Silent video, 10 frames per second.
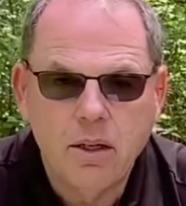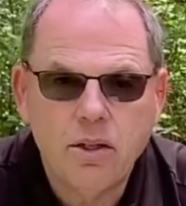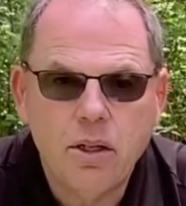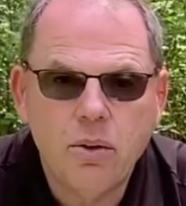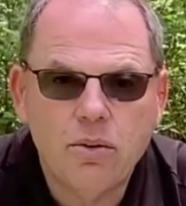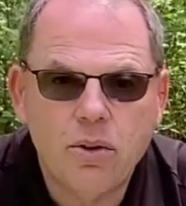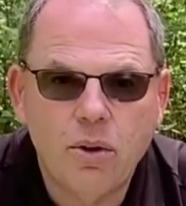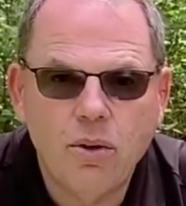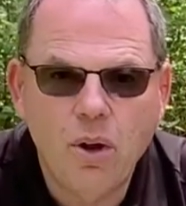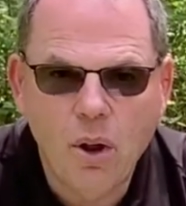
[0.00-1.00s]
She used
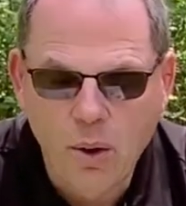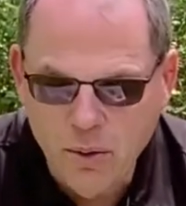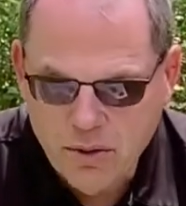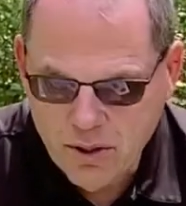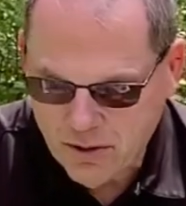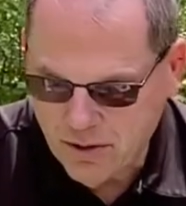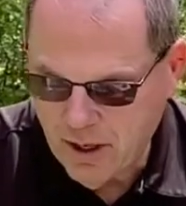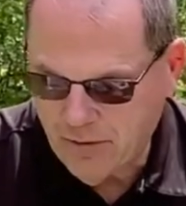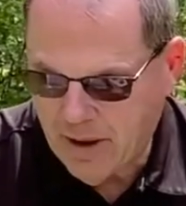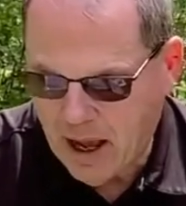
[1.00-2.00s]
her nose to
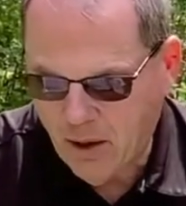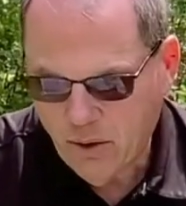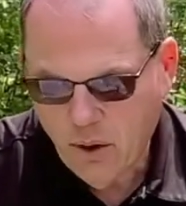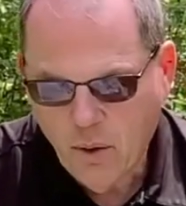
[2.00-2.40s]
sniff out